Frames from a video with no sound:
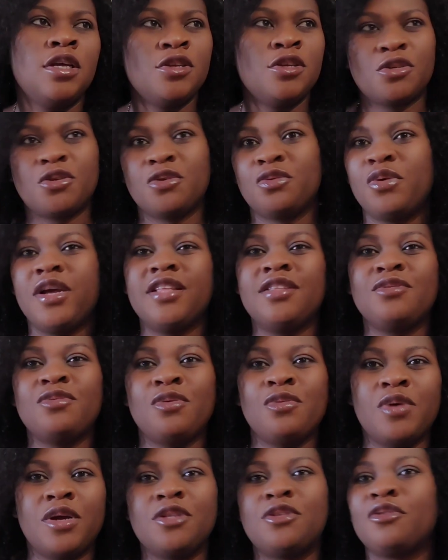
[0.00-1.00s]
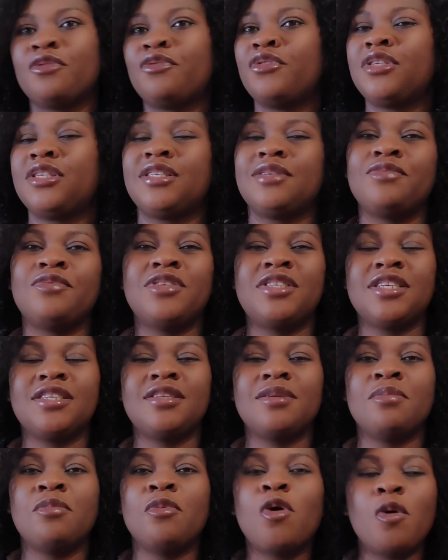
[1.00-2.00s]
So when we went to visit
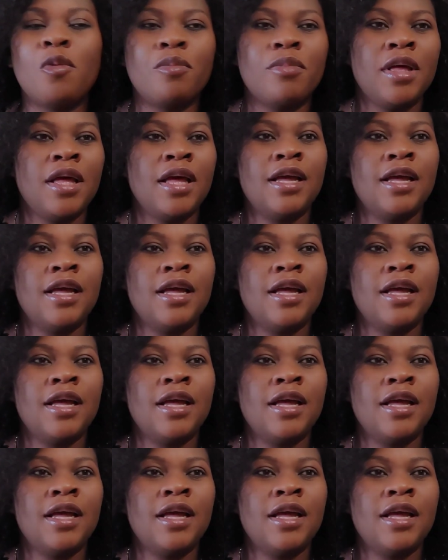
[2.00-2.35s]
the mom,